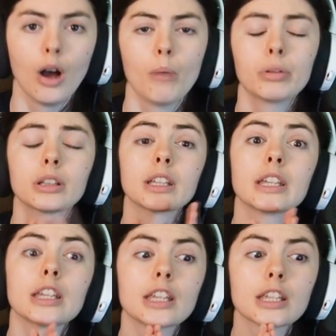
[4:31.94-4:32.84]

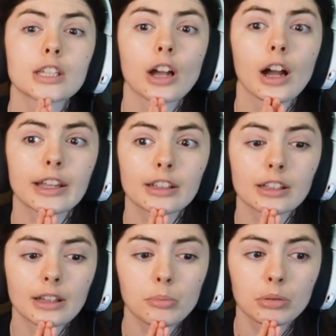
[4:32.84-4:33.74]
Please, I
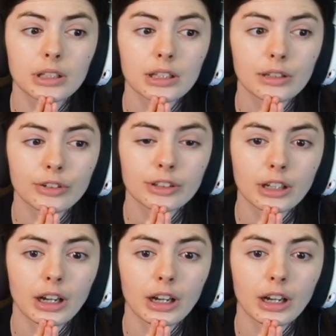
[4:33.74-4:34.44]
completely forgot.